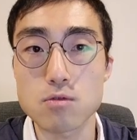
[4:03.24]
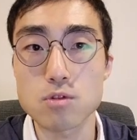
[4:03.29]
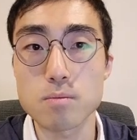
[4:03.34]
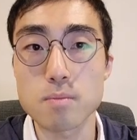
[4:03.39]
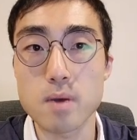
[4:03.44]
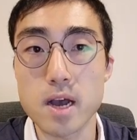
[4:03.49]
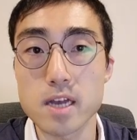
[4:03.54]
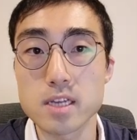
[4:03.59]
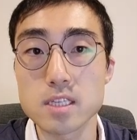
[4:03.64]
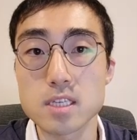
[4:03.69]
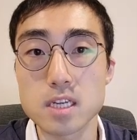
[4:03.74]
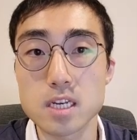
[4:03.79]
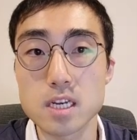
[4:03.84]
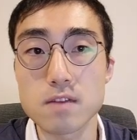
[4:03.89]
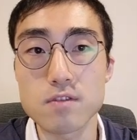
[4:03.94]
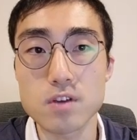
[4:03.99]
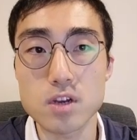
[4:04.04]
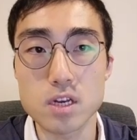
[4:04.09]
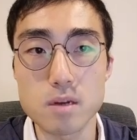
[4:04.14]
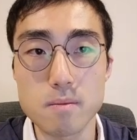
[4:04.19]
grew by a
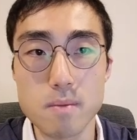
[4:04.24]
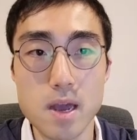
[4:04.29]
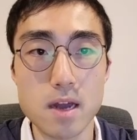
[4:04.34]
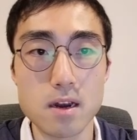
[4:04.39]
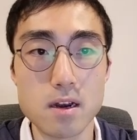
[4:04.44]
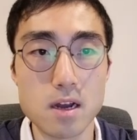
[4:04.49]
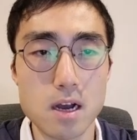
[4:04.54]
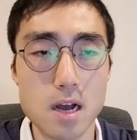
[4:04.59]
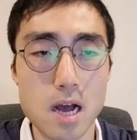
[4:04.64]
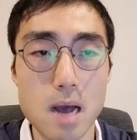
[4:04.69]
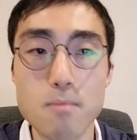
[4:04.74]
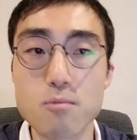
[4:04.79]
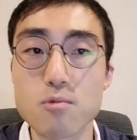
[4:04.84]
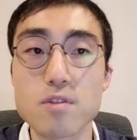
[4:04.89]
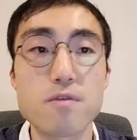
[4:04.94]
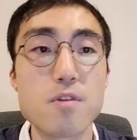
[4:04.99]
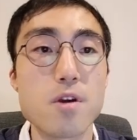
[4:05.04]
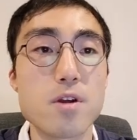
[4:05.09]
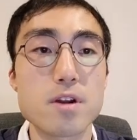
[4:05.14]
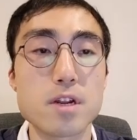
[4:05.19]
significant amount, I'm
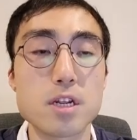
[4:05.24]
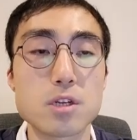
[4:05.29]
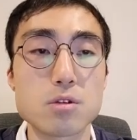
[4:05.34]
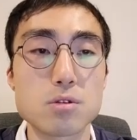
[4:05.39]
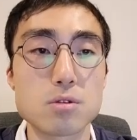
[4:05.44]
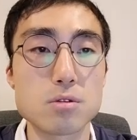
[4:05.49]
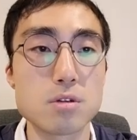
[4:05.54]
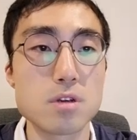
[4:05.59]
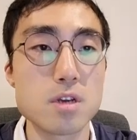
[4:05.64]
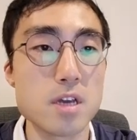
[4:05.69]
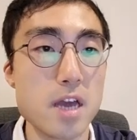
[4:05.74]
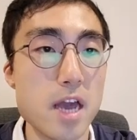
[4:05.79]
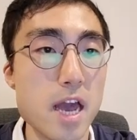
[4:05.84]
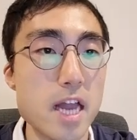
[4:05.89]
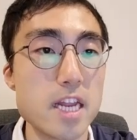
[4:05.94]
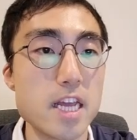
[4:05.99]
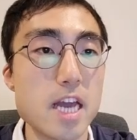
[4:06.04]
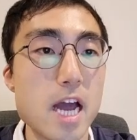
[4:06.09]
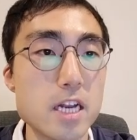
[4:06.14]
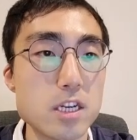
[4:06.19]
referring to
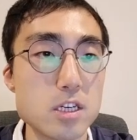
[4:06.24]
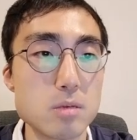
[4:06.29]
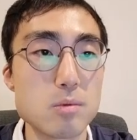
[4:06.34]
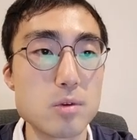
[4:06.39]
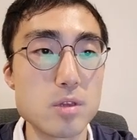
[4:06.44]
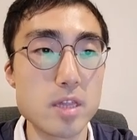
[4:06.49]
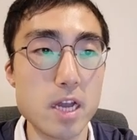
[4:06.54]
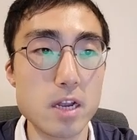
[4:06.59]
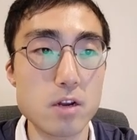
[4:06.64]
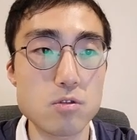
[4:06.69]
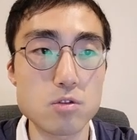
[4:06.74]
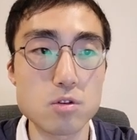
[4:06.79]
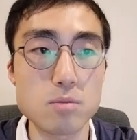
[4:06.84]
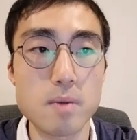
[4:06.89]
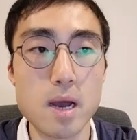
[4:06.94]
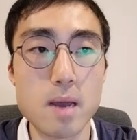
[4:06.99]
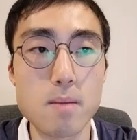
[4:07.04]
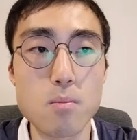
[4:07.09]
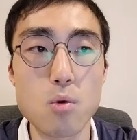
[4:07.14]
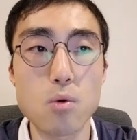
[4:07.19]
any attribute that grew
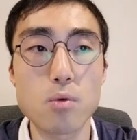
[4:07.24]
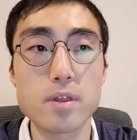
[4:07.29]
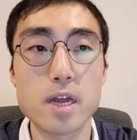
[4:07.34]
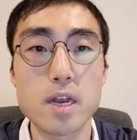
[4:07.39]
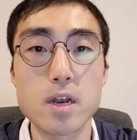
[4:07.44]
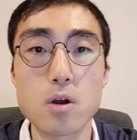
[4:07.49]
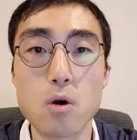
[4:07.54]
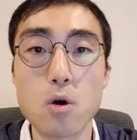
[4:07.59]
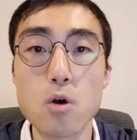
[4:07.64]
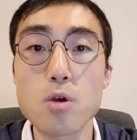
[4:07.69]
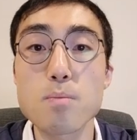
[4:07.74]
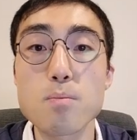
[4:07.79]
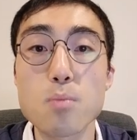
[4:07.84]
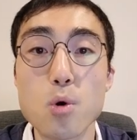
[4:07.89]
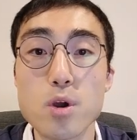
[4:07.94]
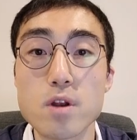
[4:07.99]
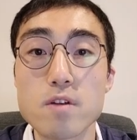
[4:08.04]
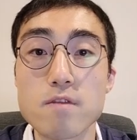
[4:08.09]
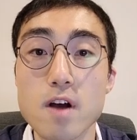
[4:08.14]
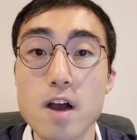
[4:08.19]
by more than
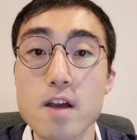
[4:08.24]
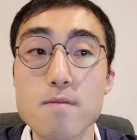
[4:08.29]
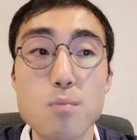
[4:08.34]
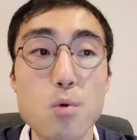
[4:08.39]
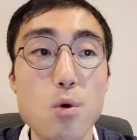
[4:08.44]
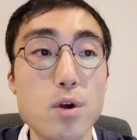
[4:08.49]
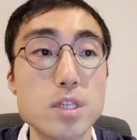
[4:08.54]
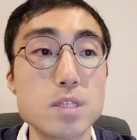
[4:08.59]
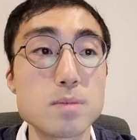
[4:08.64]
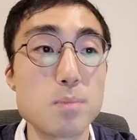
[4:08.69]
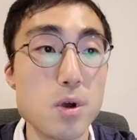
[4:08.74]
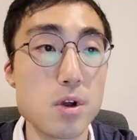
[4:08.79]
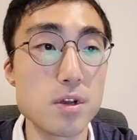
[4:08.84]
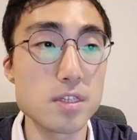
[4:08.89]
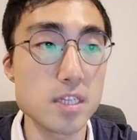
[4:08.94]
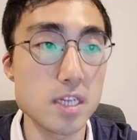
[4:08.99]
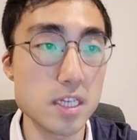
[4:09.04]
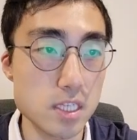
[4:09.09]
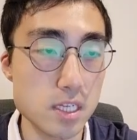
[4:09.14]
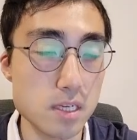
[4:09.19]
0.5 points per
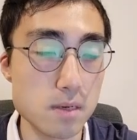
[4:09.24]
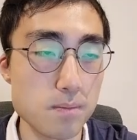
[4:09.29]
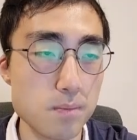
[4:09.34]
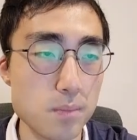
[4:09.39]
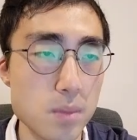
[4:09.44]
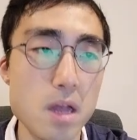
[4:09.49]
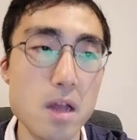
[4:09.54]
season.